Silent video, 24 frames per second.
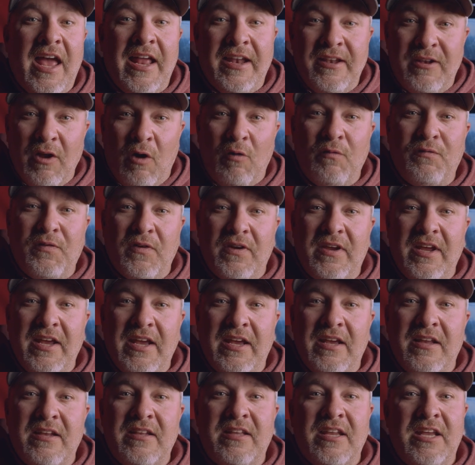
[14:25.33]
And don't
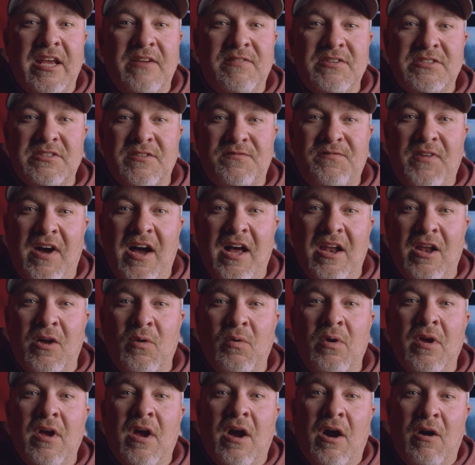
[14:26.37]
forget to give us a
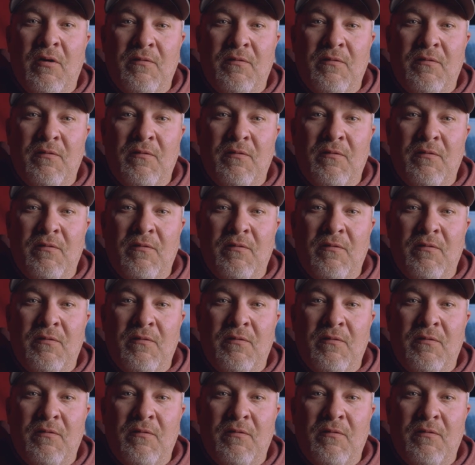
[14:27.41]
follow